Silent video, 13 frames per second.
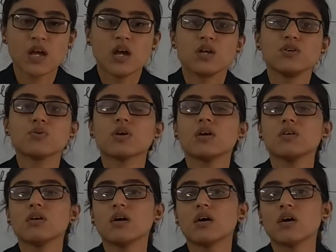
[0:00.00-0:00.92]
you can
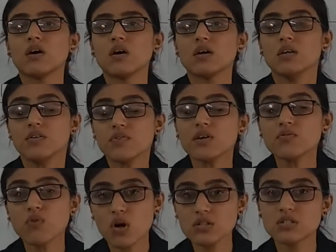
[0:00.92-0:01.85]
even
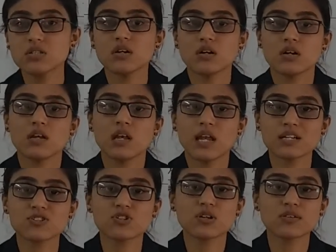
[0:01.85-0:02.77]
watch the
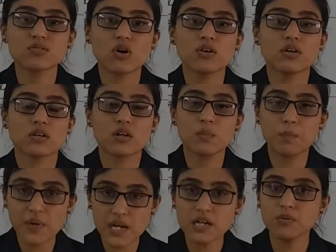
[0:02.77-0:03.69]
lectures on a
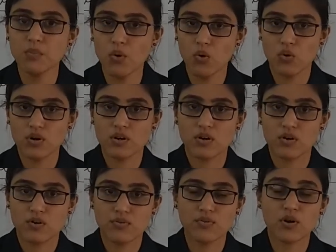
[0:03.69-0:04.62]
repeat mode
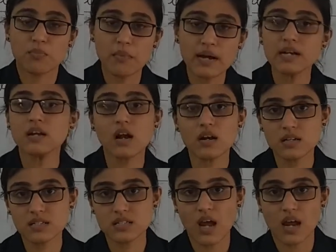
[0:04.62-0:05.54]
for better
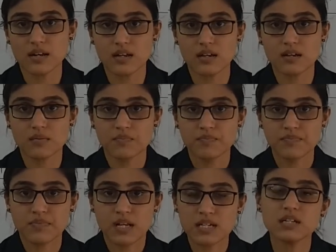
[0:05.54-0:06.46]
understanding.
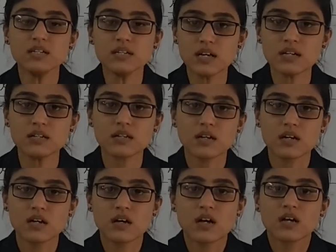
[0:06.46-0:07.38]
Isn't it?
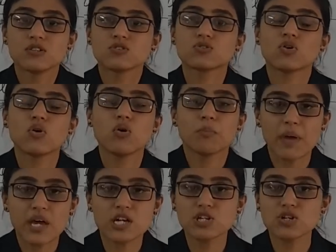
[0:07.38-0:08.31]
So
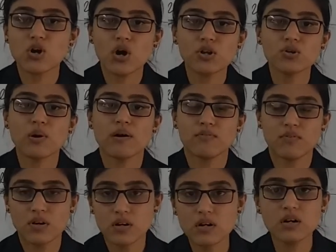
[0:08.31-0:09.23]
make sure you have
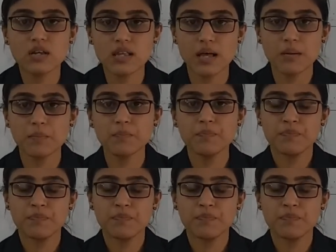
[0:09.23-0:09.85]
learned them,